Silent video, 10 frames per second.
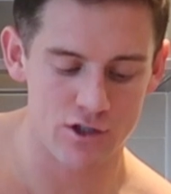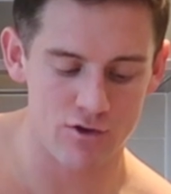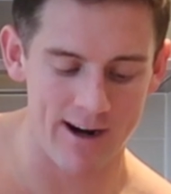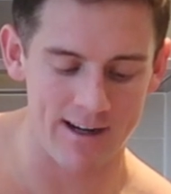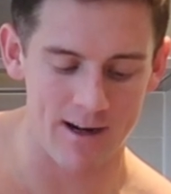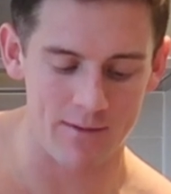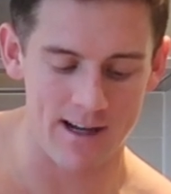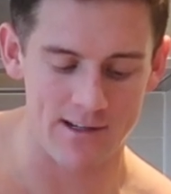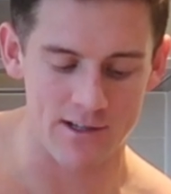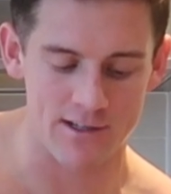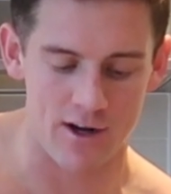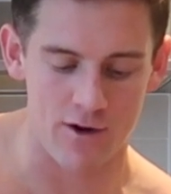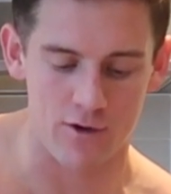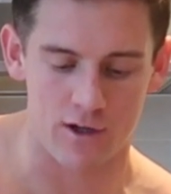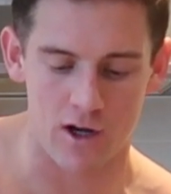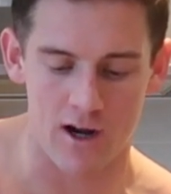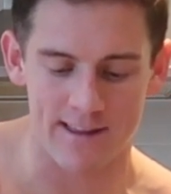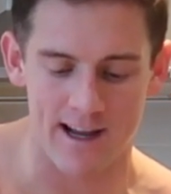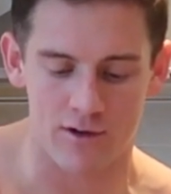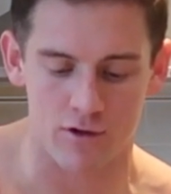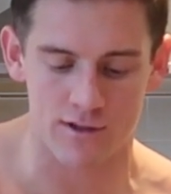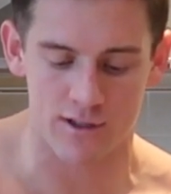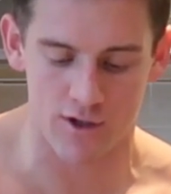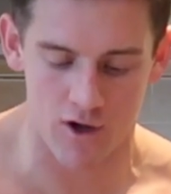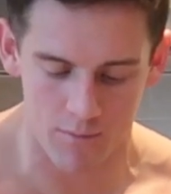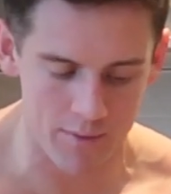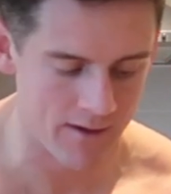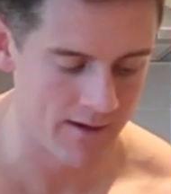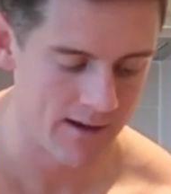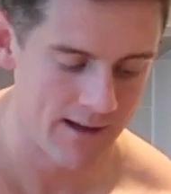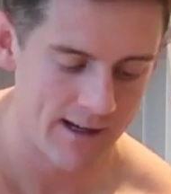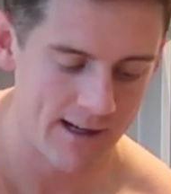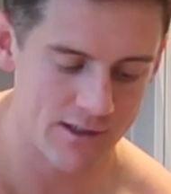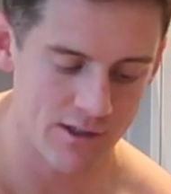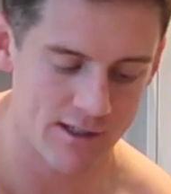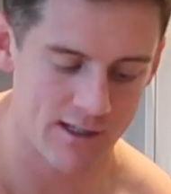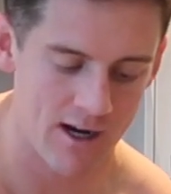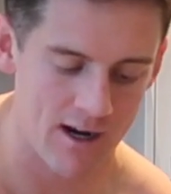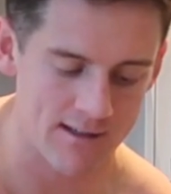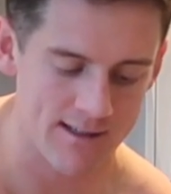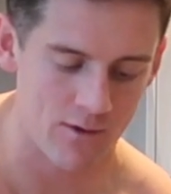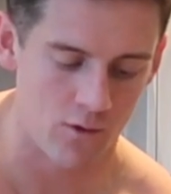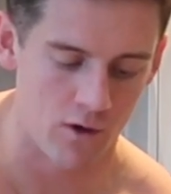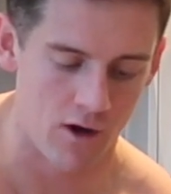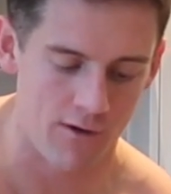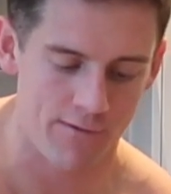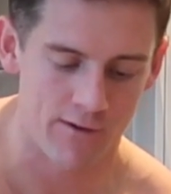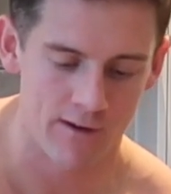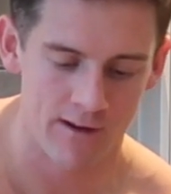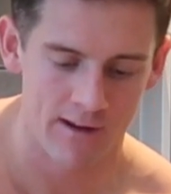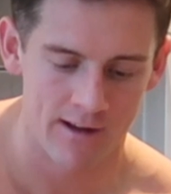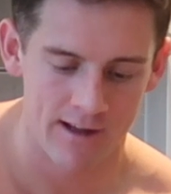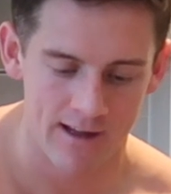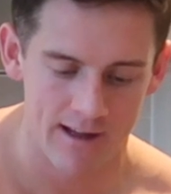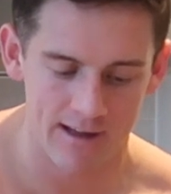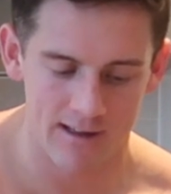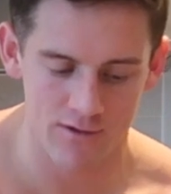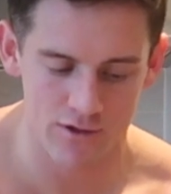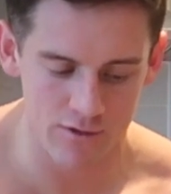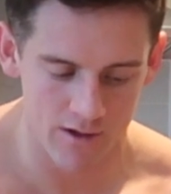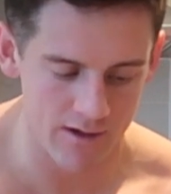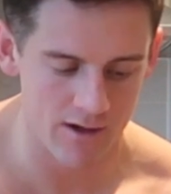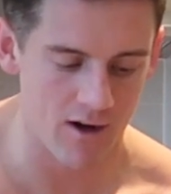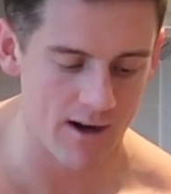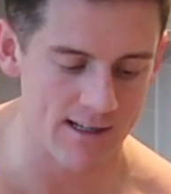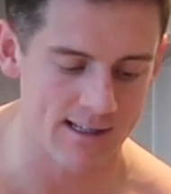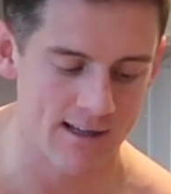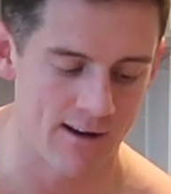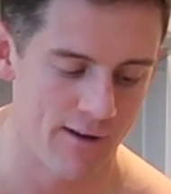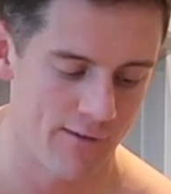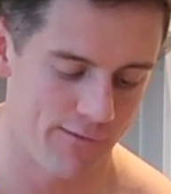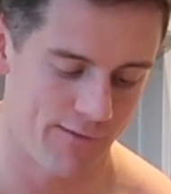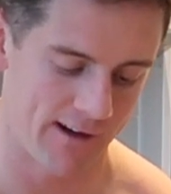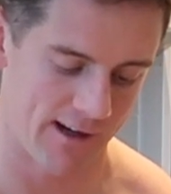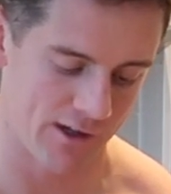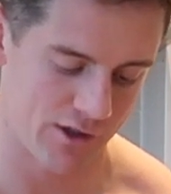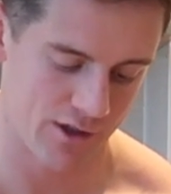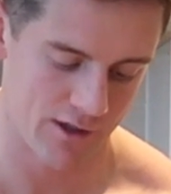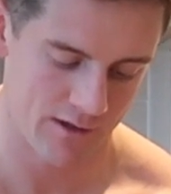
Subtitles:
straighten up the edges. So glide that across the top, it just cuts it all off and gives you a nice finish.